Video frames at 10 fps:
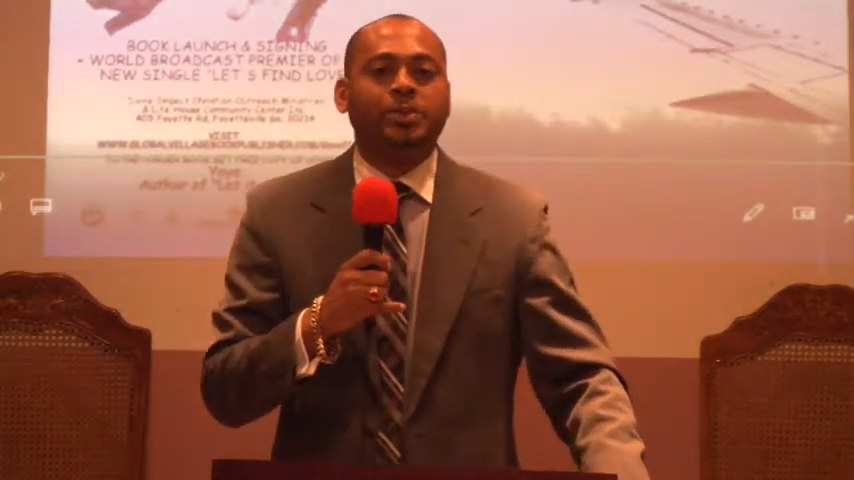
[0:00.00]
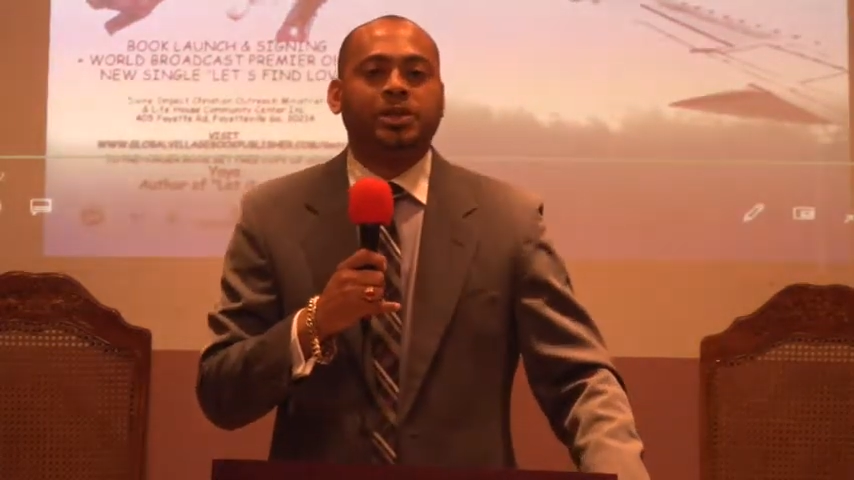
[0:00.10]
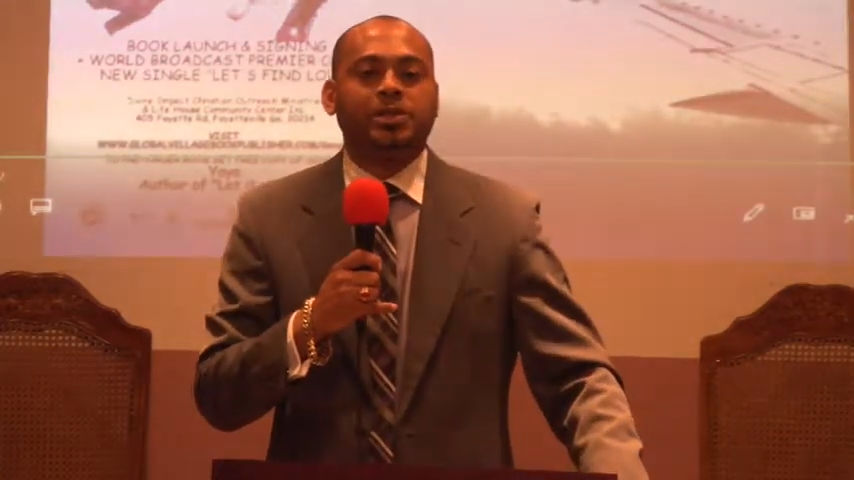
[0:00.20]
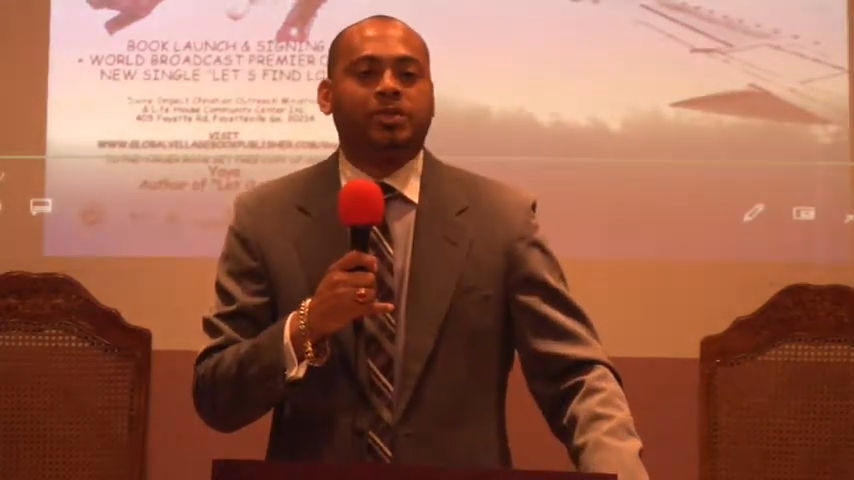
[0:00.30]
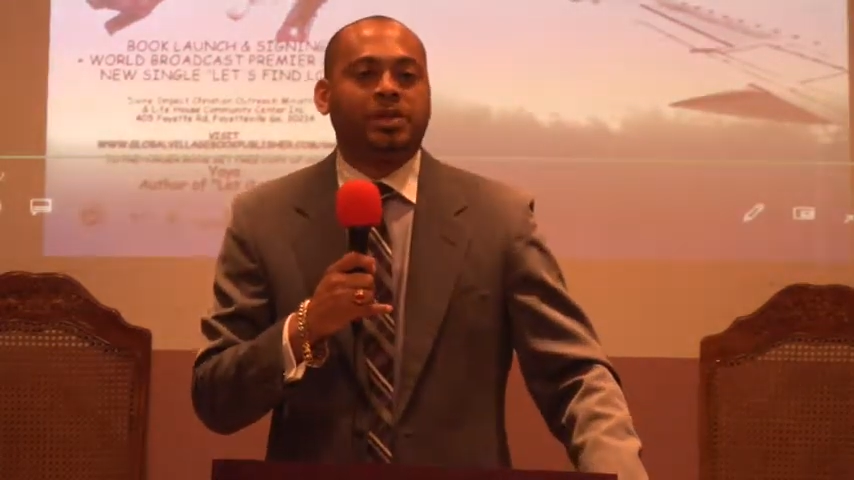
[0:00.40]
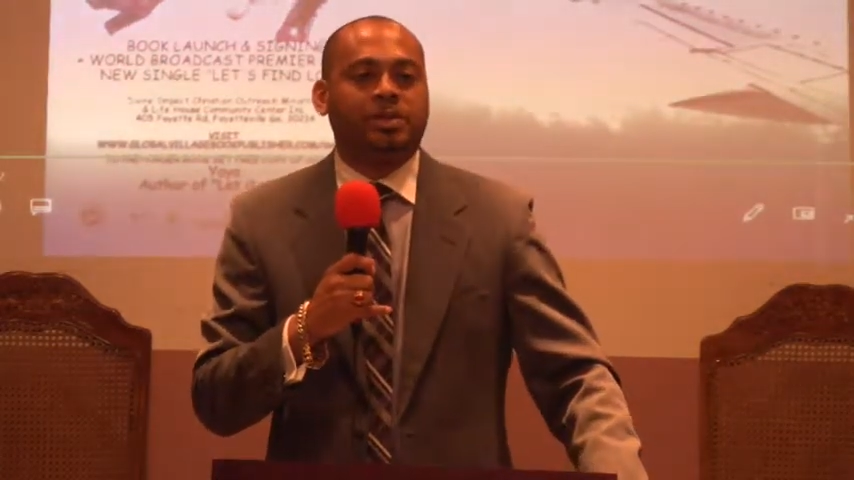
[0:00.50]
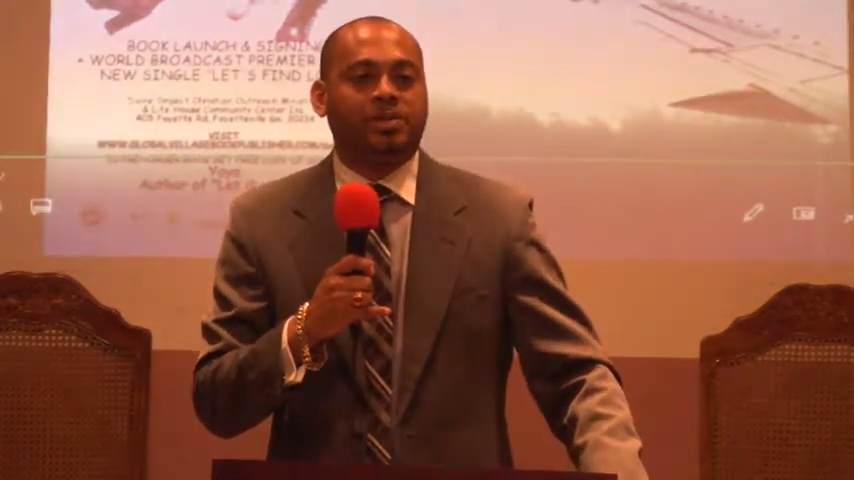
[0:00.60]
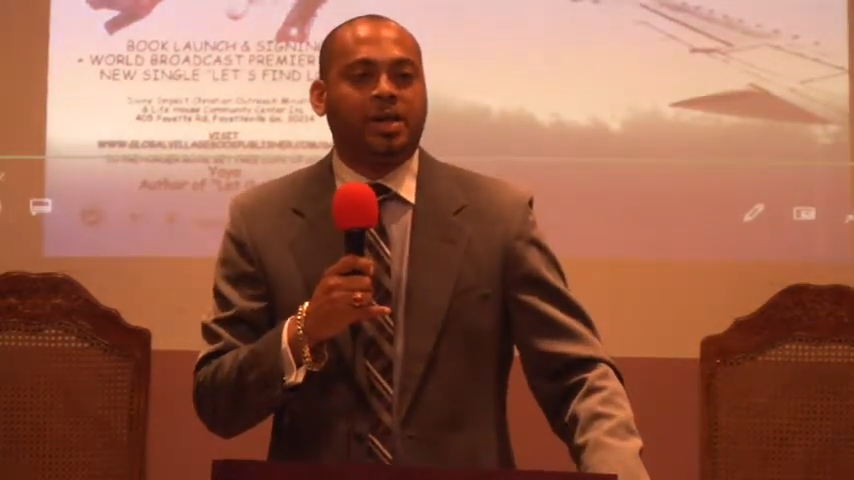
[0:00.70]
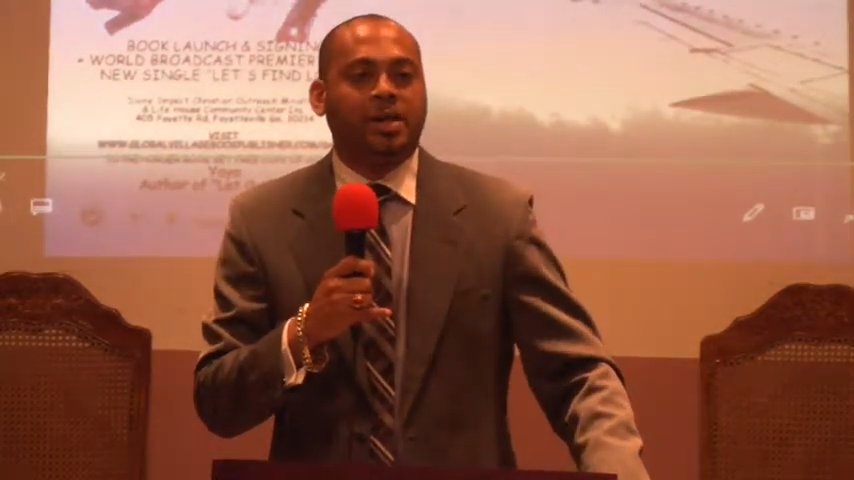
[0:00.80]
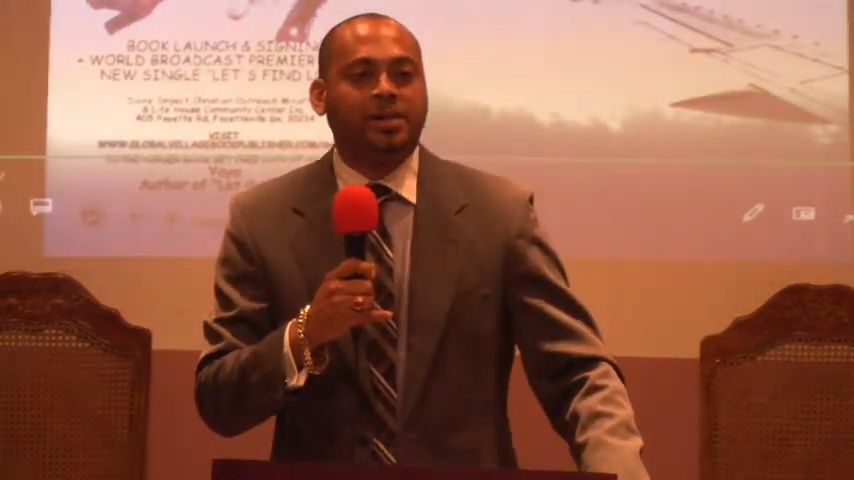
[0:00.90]
to this
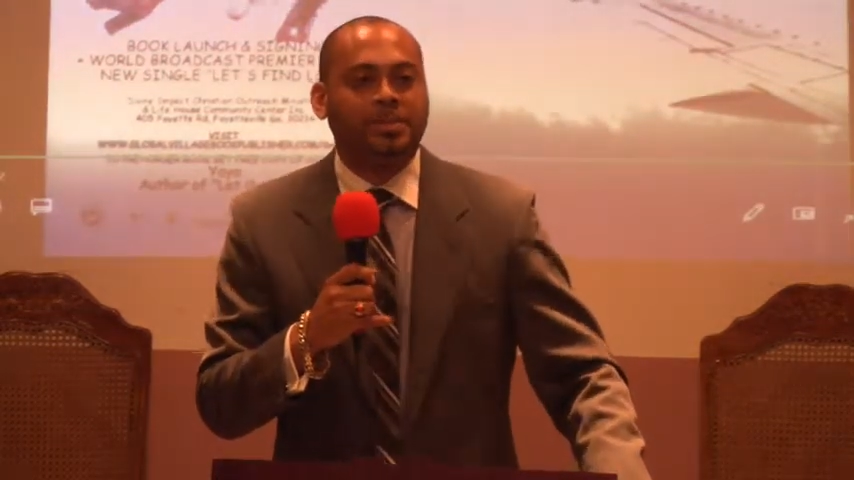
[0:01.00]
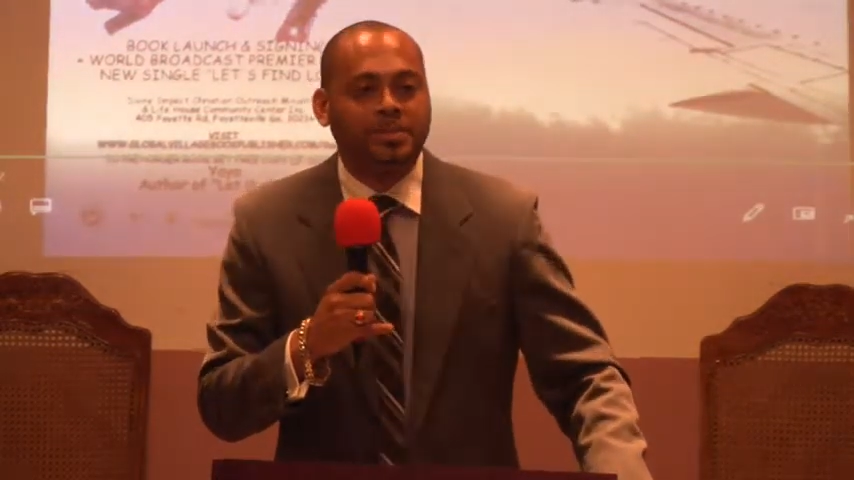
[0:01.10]
restaurant.